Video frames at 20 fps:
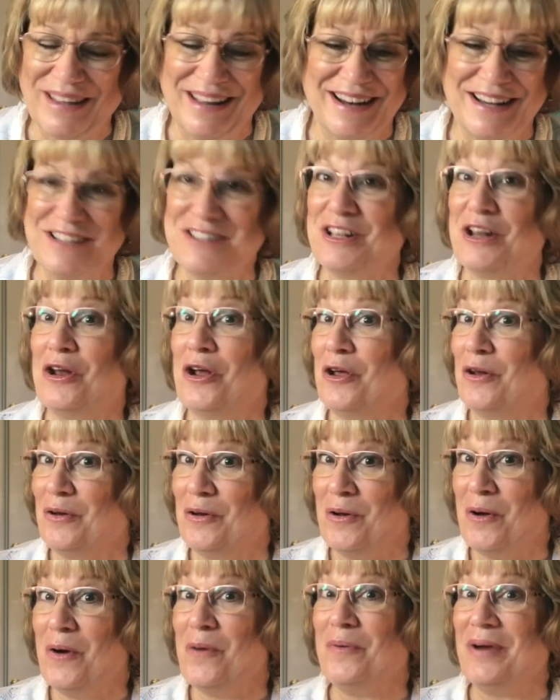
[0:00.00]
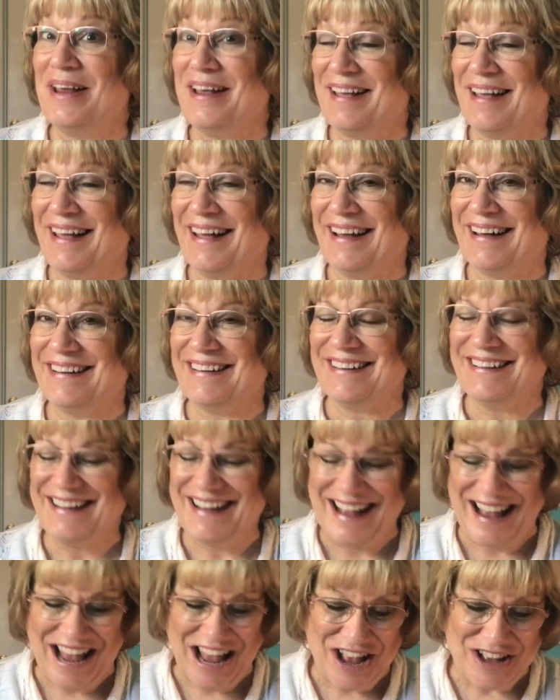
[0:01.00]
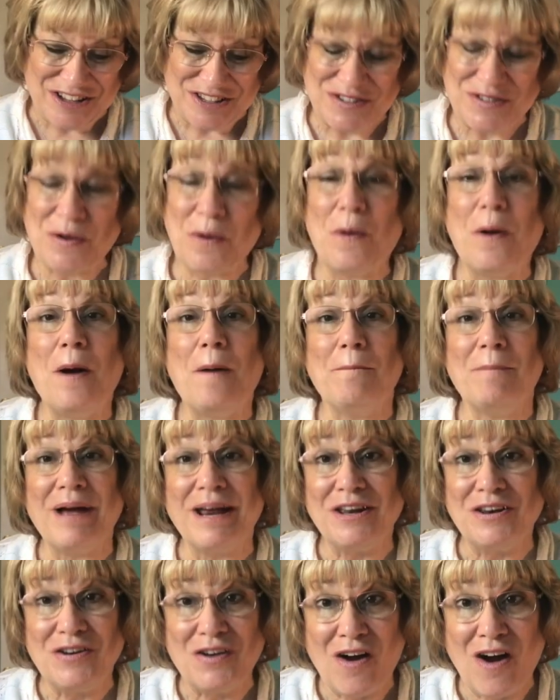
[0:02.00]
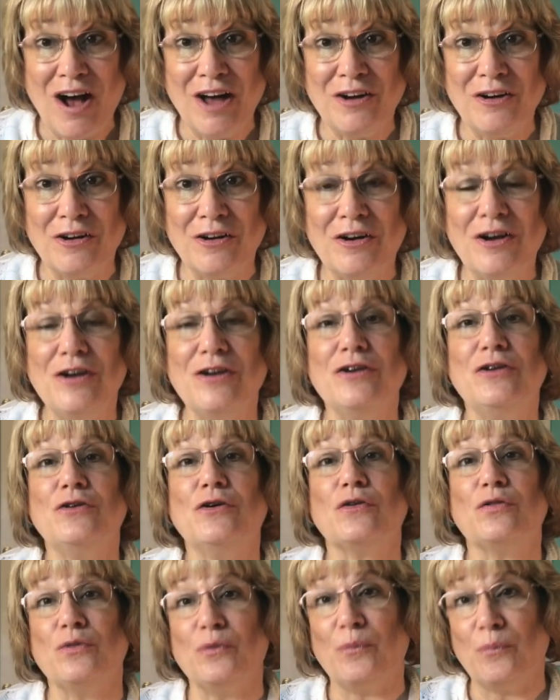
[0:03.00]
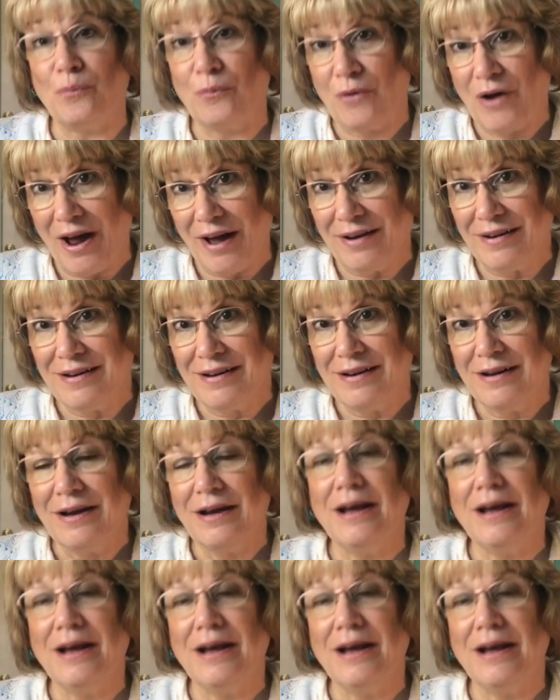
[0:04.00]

And I said, no, we can't. So my daughter took the runt